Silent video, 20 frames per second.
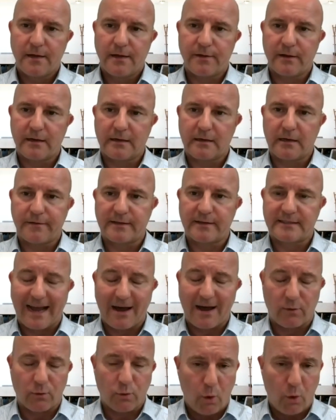the
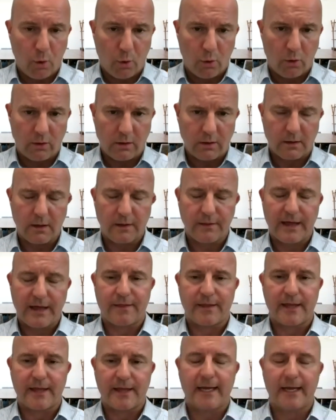town hall
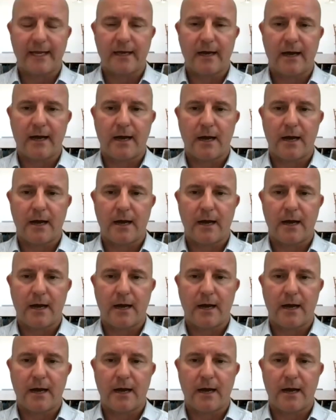that the